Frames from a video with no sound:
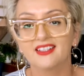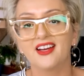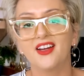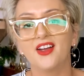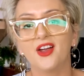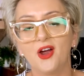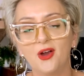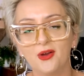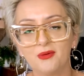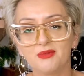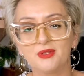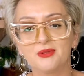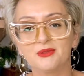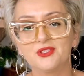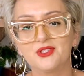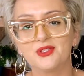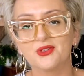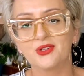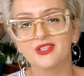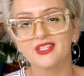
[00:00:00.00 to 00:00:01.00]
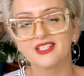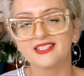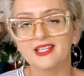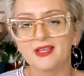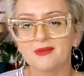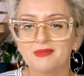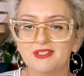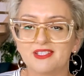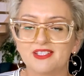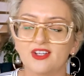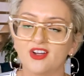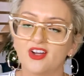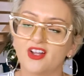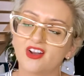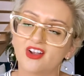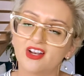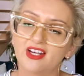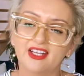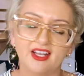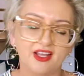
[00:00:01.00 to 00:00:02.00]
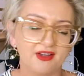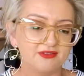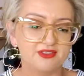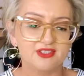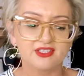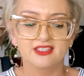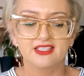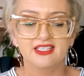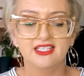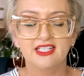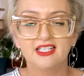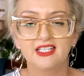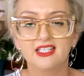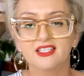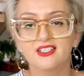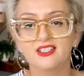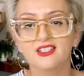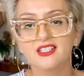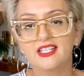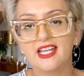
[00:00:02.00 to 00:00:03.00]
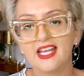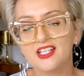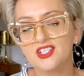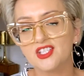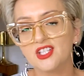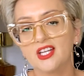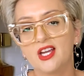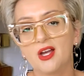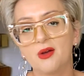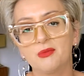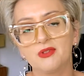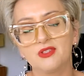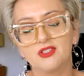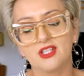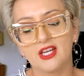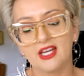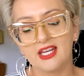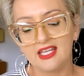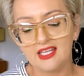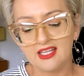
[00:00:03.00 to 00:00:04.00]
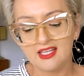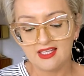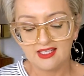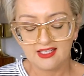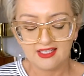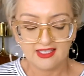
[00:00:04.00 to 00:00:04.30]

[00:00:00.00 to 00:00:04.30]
I hope you enjoy this episode. I loved catching up with Jacqui.